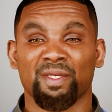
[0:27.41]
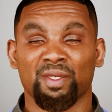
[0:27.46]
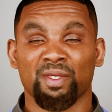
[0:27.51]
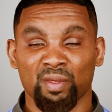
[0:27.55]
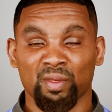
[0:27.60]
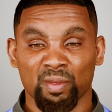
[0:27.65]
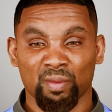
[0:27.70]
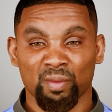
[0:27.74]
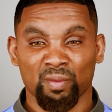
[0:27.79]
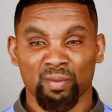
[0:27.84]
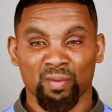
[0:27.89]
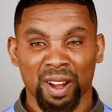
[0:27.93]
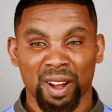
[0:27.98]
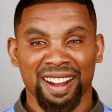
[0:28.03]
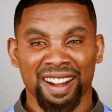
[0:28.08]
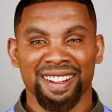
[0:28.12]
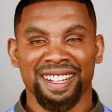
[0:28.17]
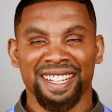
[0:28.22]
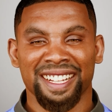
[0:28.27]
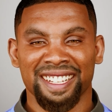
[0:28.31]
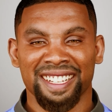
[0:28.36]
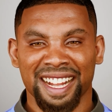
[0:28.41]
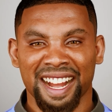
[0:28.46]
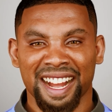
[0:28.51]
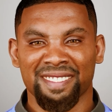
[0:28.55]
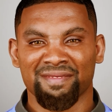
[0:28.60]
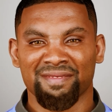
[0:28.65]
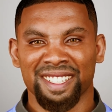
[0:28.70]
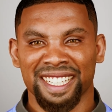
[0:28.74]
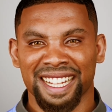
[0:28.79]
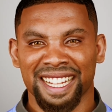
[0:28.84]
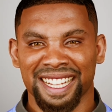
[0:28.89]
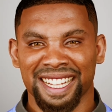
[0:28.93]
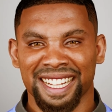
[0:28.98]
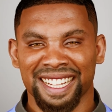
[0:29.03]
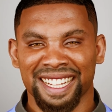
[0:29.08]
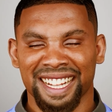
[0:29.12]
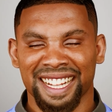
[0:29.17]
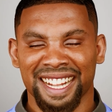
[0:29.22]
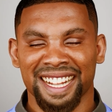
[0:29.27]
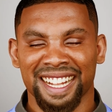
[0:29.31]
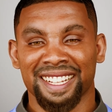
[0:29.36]
to run live
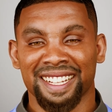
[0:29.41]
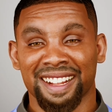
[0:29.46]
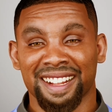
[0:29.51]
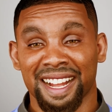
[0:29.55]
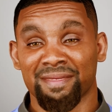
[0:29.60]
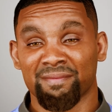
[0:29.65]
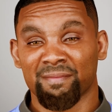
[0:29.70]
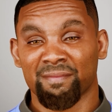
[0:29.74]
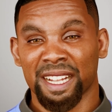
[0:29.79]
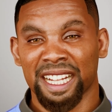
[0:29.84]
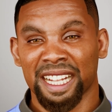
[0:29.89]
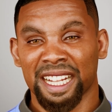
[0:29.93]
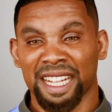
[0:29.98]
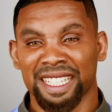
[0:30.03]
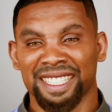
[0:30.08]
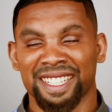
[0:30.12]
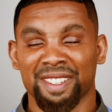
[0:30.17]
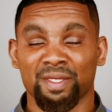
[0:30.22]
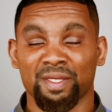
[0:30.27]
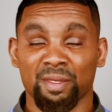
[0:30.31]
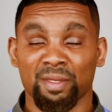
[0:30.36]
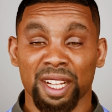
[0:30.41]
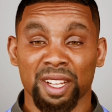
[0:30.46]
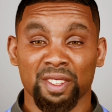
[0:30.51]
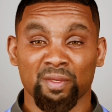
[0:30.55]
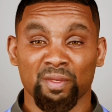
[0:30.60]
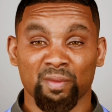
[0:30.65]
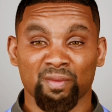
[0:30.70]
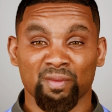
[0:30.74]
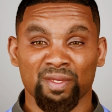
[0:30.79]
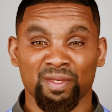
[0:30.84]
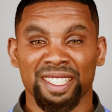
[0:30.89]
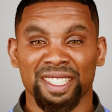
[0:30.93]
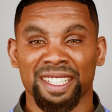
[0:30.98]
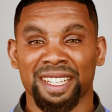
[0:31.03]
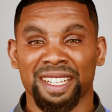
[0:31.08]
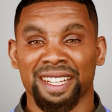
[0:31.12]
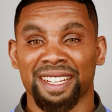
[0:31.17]
link and that means that you can use